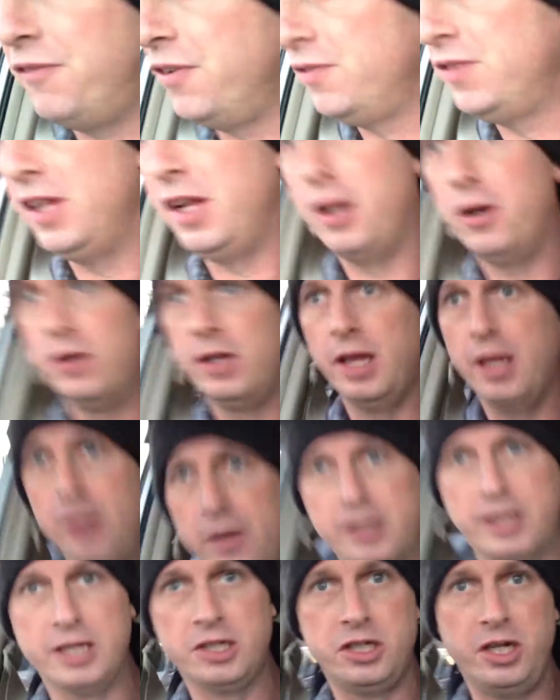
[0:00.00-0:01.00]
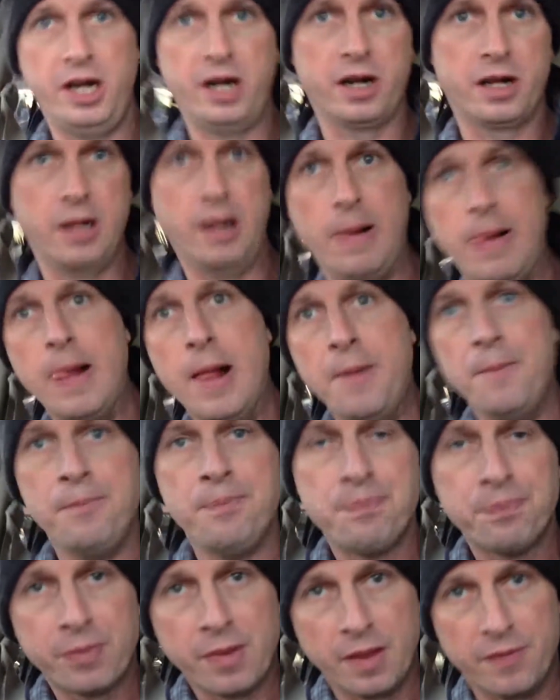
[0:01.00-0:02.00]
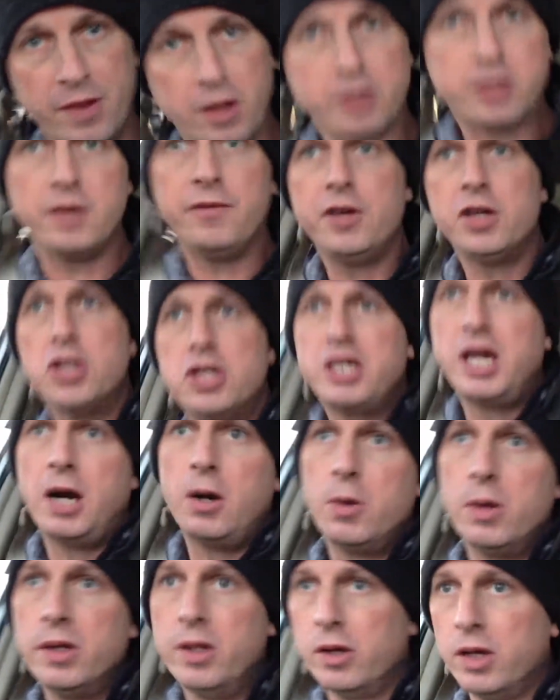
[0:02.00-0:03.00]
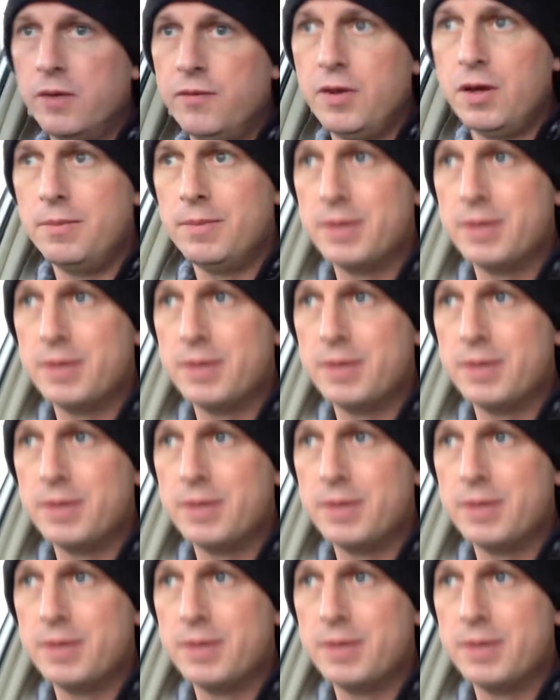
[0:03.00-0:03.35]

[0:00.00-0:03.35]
1500 yen to get your haircut. They'll give you a shower, they'll give you a